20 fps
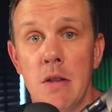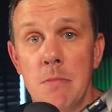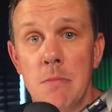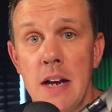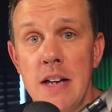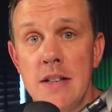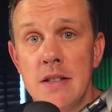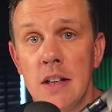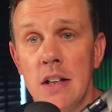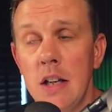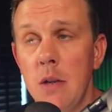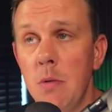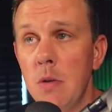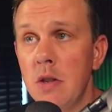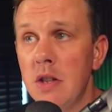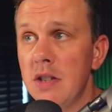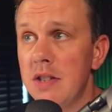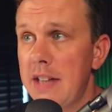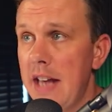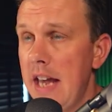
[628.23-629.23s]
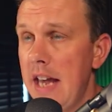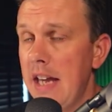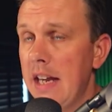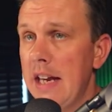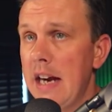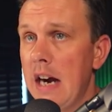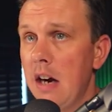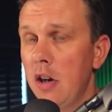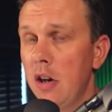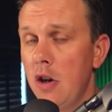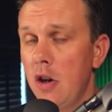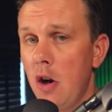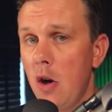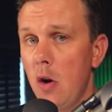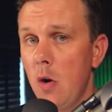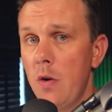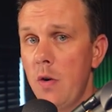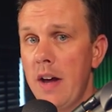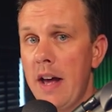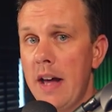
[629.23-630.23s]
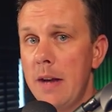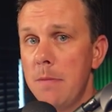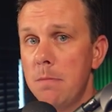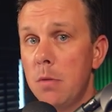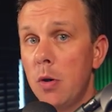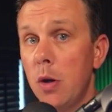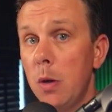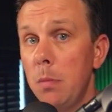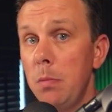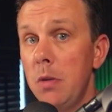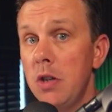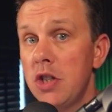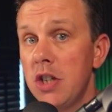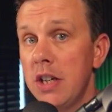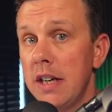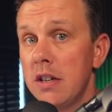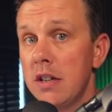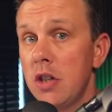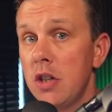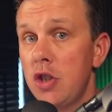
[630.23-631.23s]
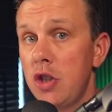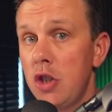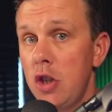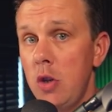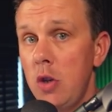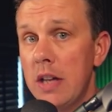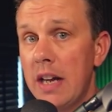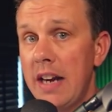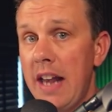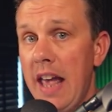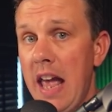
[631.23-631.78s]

basically, which is taking our code and publishing it to that